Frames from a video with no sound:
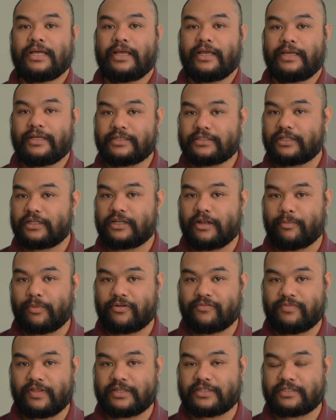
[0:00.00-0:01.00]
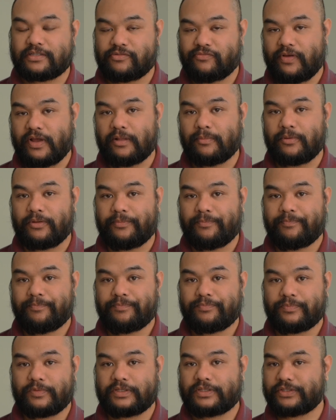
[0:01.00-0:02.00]
is the number of lenses available.
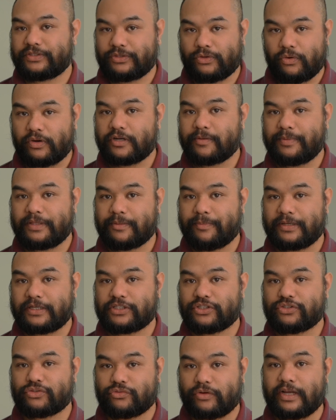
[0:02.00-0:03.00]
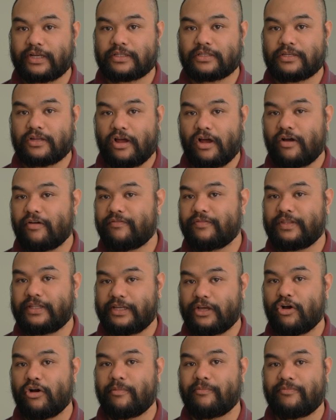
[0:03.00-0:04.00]
This is going to be the biggest strength of
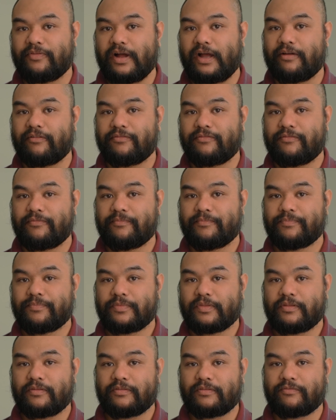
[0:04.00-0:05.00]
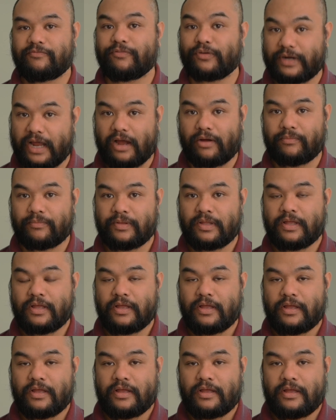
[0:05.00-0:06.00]
the OM-5 for now.
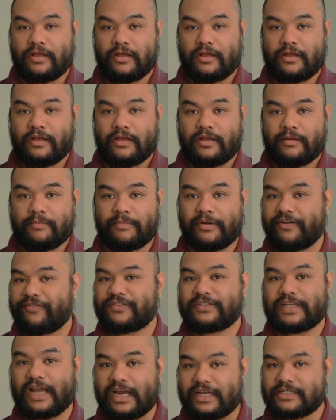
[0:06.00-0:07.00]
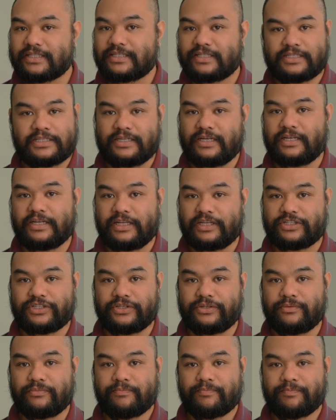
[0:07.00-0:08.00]
But if size isn't an
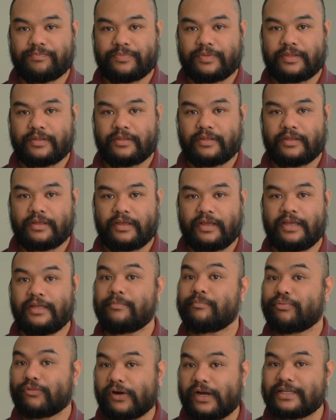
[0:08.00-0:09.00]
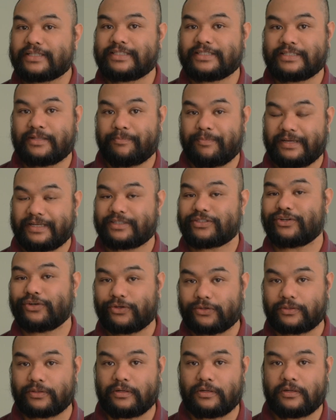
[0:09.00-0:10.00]
issue and price is the biggest
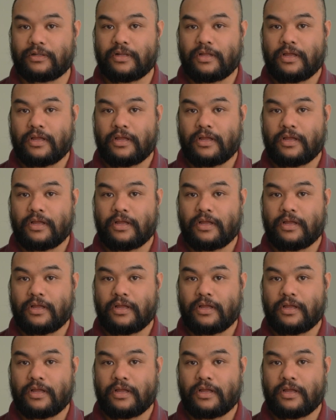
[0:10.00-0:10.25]
hurdle,